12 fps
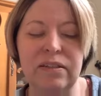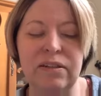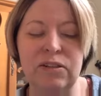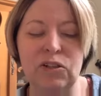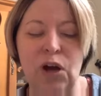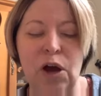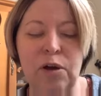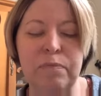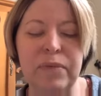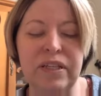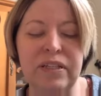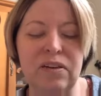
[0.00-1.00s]
their
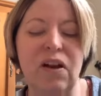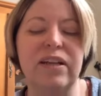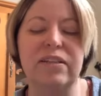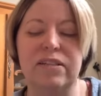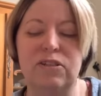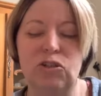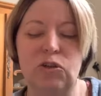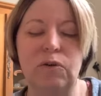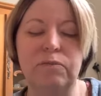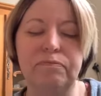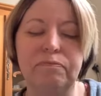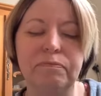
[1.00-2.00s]
job is not
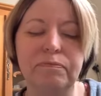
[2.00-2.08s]
essential